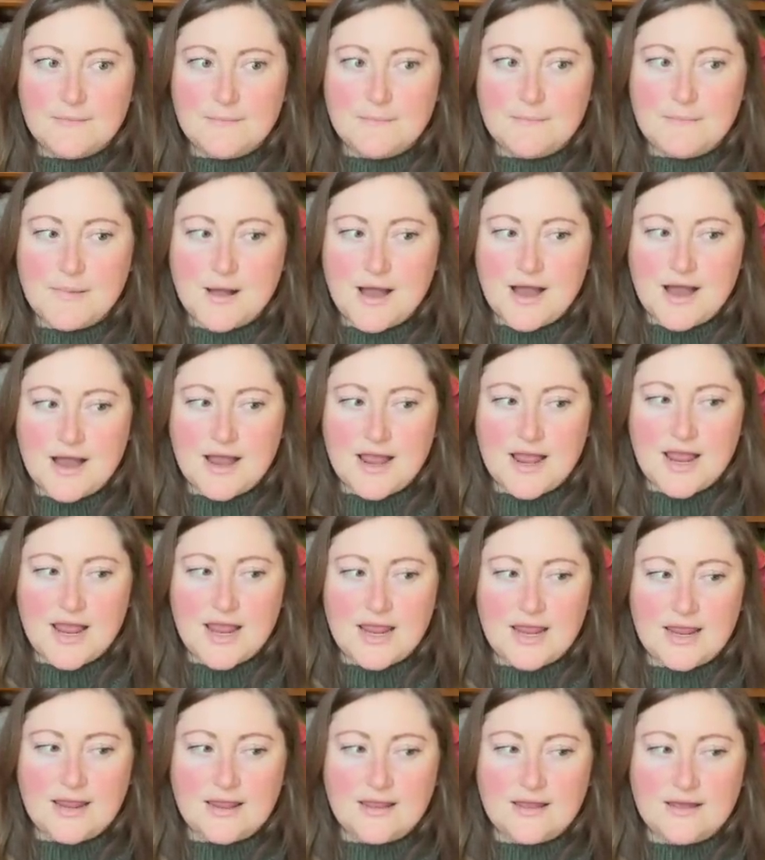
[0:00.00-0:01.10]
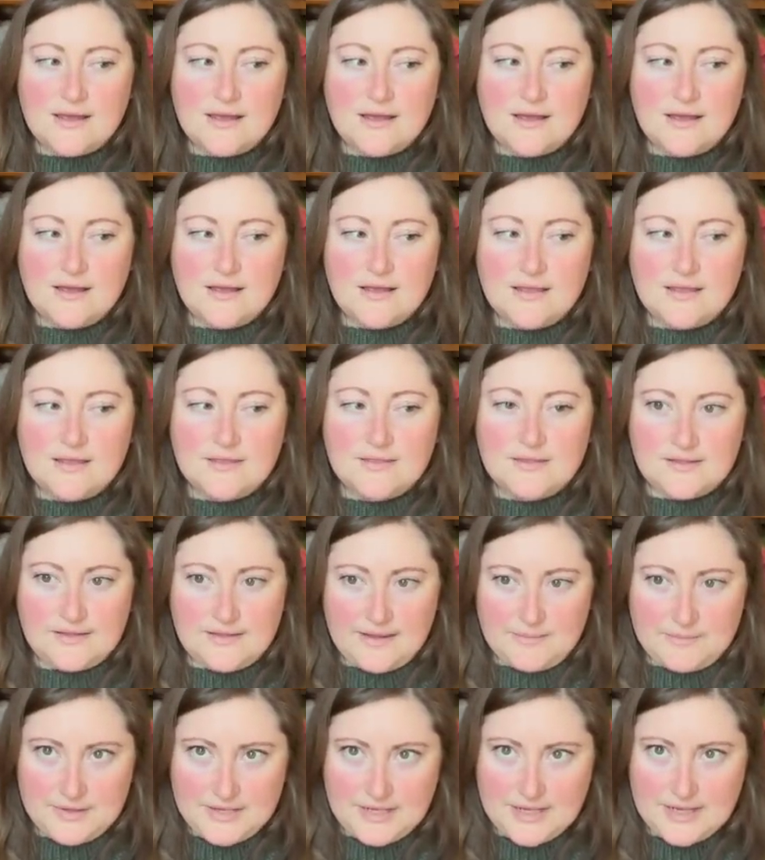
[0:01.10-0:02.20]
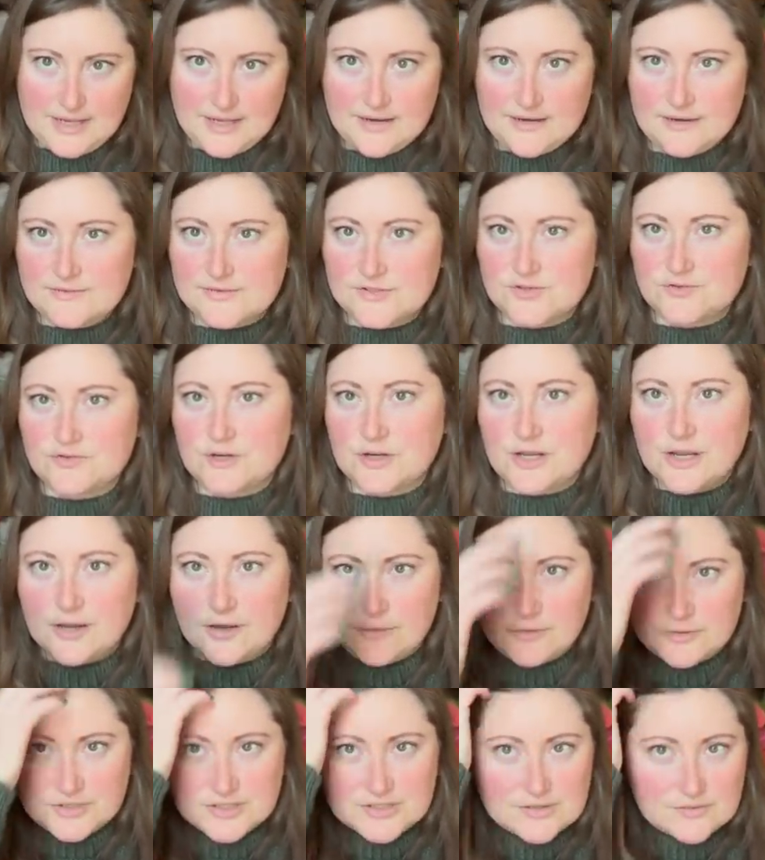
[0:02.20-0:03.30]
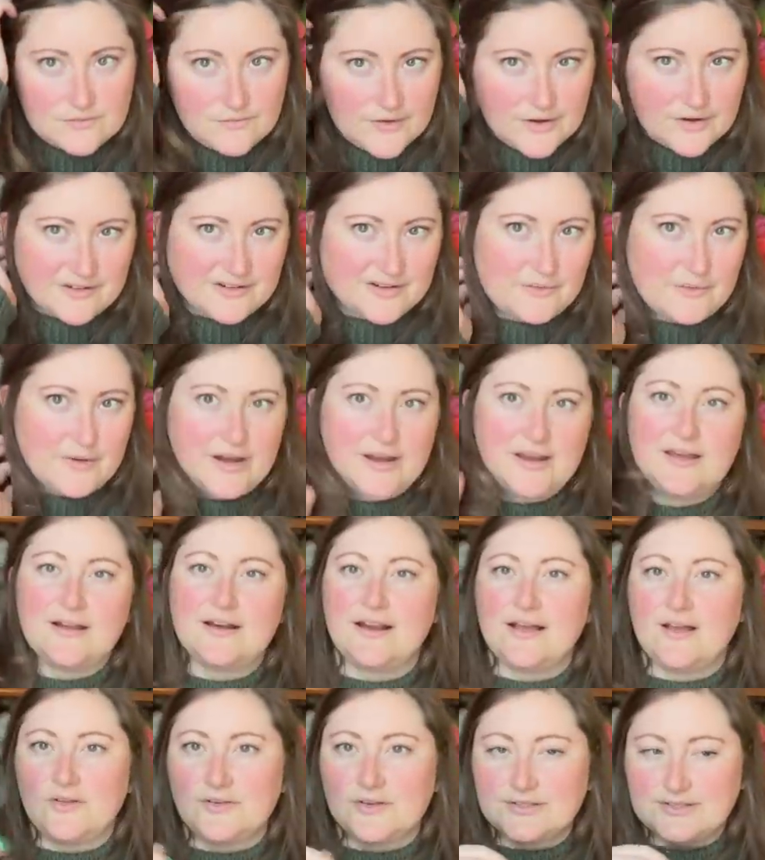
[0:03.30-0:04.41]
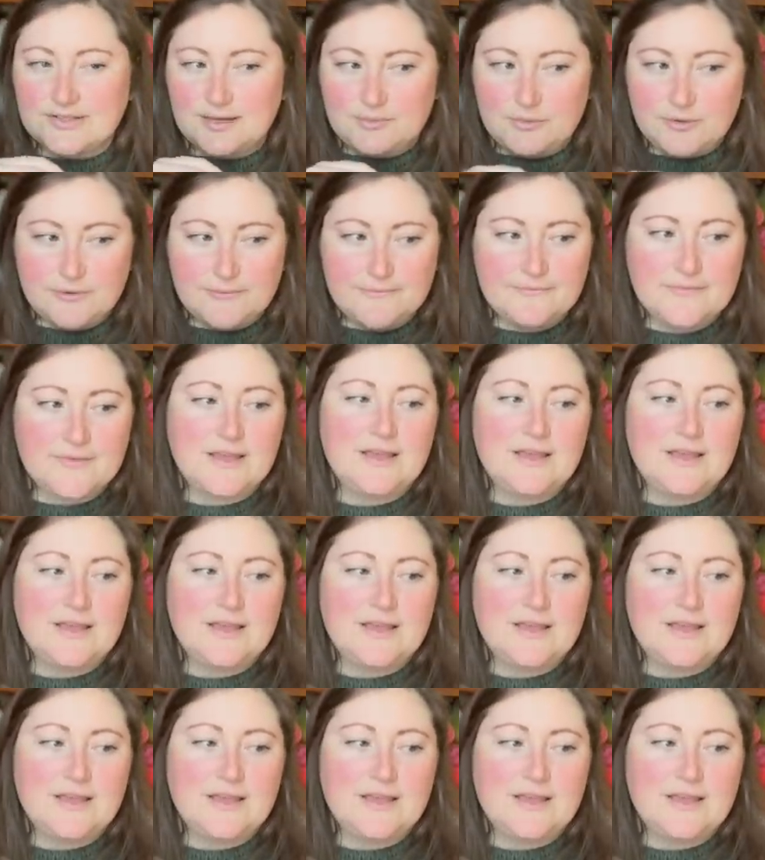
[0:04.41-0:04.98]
by the Lamb and Kid. It was Trio, which is a fingering weight, and I held it double.